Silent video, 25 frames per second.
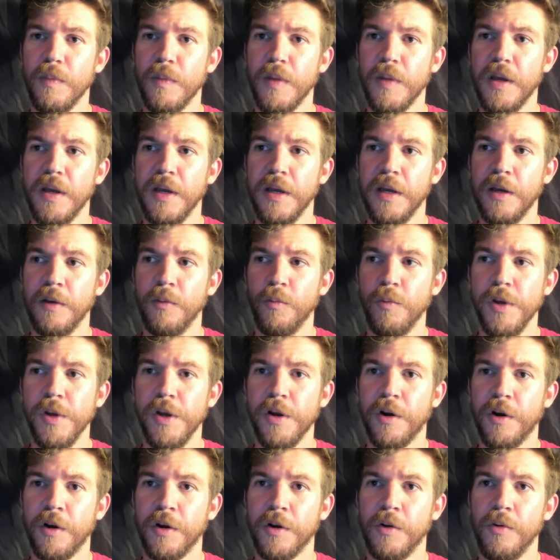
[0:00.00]
and we
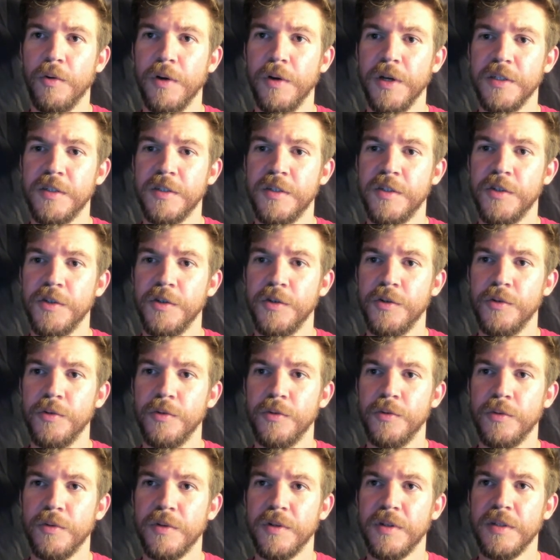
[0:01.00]
are going
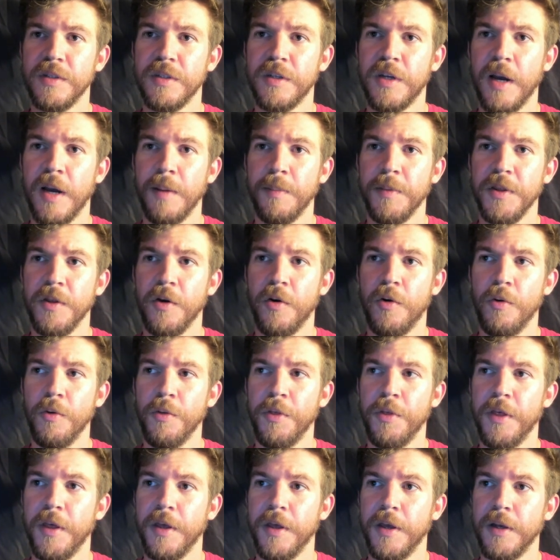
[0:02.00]
to copy the whole
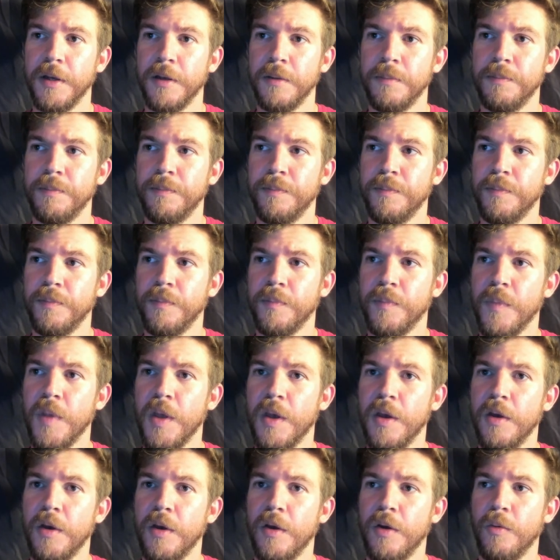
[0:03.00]
thing.
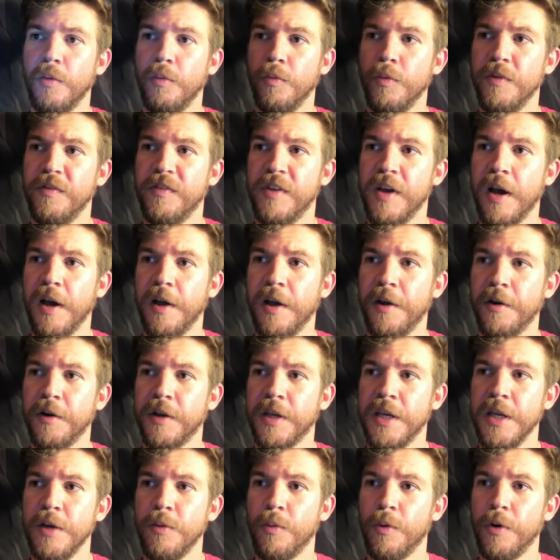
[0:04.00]
We've got our
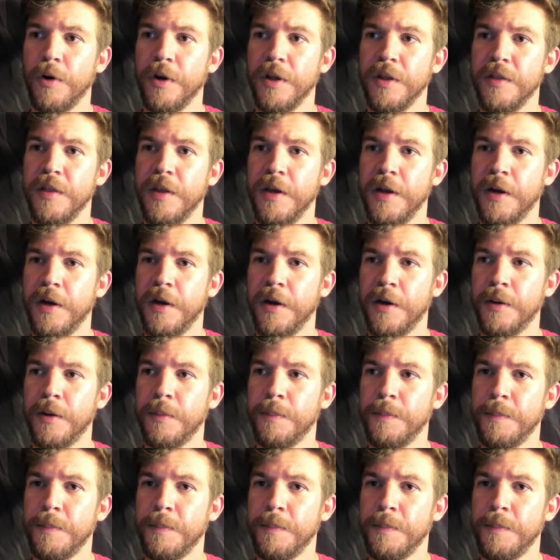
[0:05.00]
keyword in there.